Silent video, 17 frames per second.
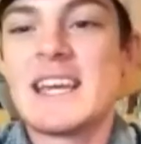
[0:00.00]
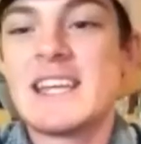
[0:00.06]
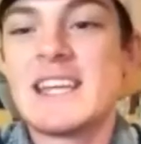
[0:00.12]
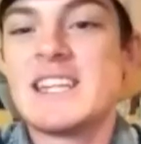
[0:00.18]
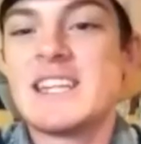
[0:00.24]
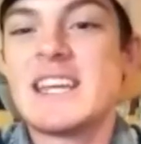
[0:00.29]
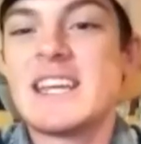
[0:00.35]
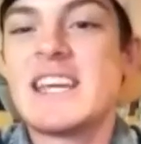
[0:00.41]
your
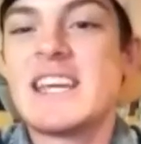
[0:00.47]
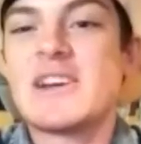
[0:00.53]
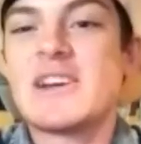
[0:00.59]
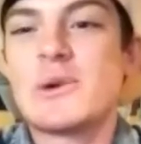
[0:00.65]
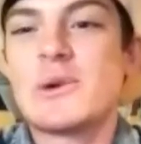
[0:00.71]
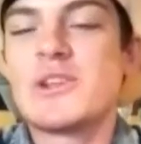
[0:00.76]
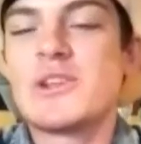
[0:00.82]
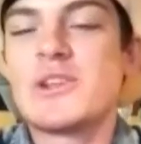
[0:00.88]
ear all
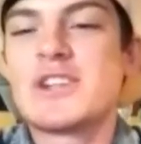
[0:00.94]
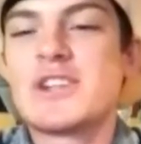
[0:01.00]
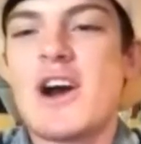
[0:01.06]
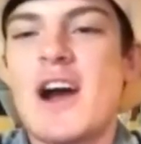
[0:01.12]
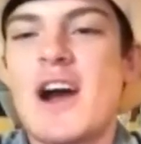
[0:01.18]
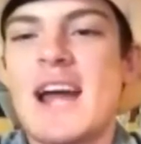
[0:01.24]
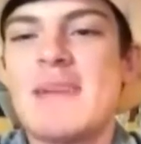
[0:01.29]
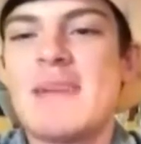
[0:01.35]
the
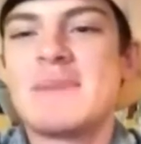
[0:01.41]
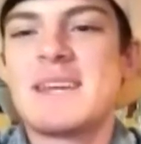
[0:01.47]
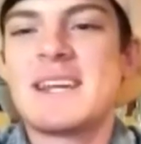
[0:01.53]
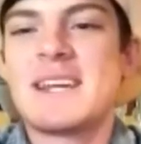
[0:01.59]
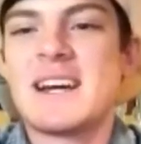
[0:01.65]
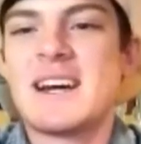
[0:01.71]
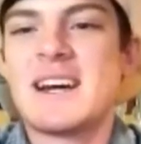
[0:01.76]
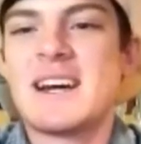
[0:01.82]
time.
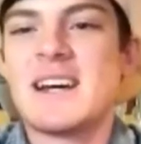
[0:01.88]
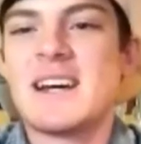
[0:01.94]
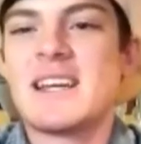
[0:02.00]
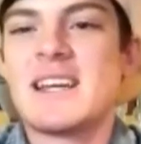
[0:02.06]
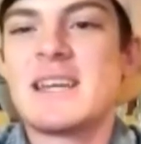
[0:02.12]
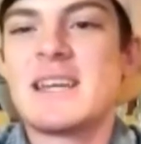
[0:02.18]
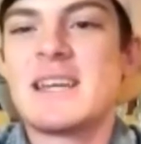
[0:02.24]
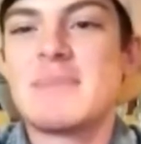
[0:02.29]

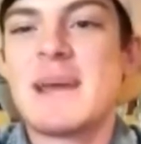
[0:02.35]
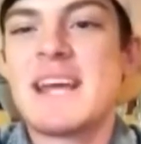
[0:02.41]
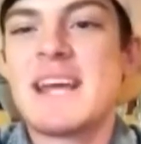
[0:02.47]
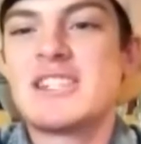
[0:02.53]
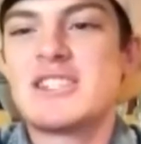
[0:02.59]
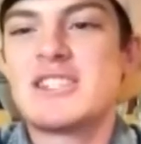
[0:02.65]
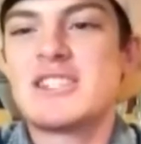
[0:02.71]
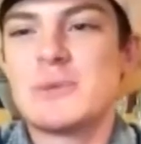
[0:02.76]
It
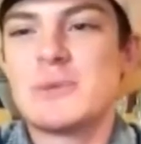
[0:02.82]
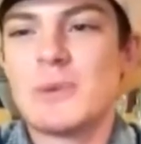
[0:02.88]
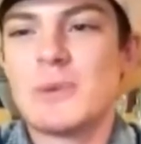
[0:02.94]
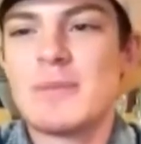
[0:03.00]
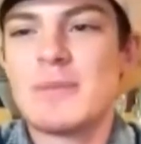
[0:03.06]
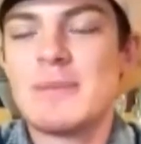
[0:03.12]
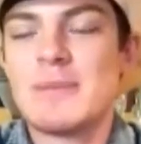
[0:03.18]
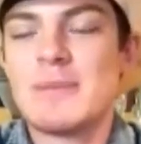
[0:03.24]
makes you want to
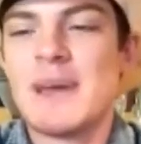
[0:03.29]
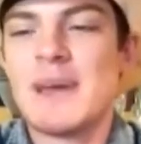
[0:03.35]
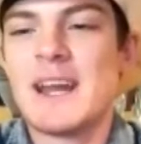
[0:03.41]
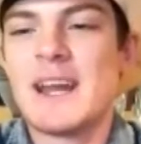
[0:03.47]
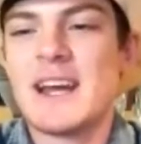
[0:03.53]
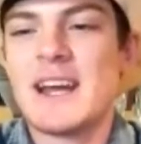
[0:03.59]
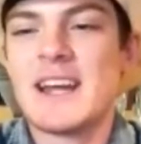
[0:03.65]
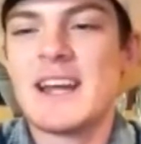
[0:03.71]
be
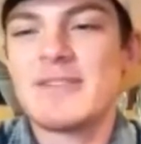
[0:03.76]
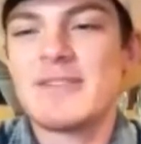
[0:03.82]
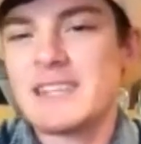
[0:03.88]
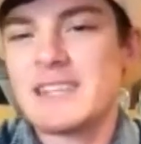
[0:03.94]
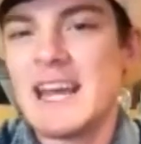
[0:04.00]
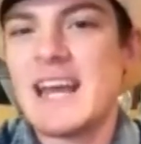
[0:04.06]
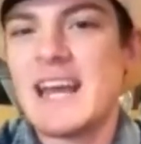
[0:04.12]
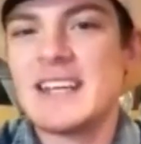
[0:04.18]
better every
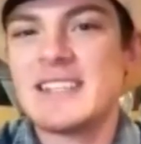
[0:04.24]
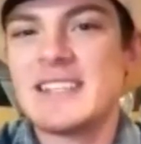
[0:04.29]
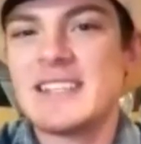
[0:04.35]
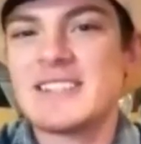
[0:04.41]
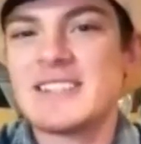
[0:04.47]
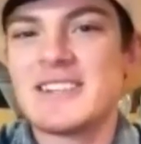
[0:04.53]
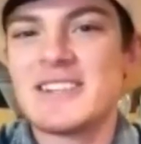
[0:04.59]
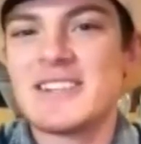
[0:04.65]
day. So